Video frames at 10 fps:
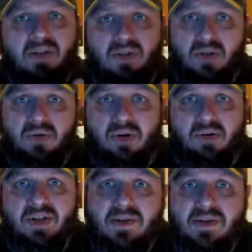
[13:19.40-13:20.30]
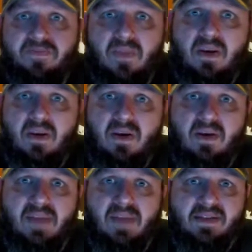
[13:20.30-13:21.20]
is ludicrous.
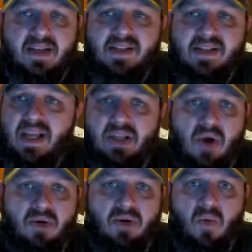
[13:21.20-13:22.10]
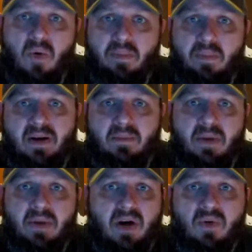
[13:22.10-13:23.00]
That's like saying Yo Yo won't be done,
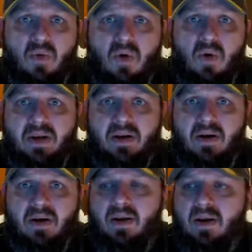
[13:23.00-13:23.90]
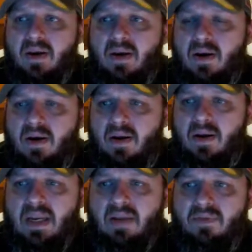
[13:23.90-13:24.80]
Minerva won't be done, uh,
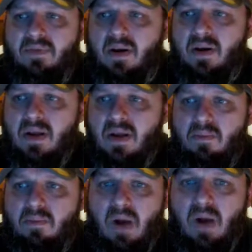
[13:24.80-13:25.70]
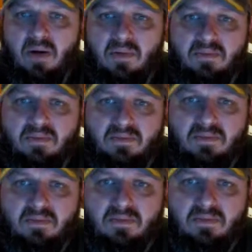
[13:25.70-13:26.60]
any of the uh,
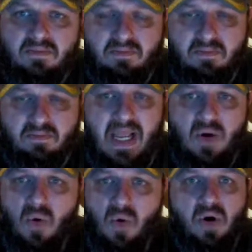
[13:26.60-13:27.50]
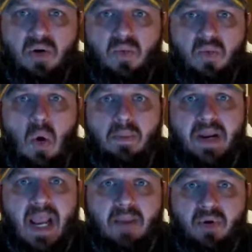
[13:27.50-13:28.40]
Black Order won't
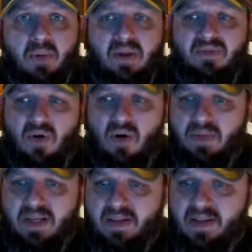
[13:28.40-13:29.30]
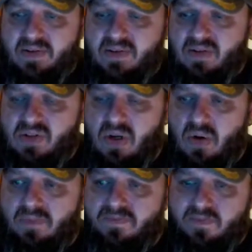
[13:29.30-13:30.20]
be able to be farmed in this. So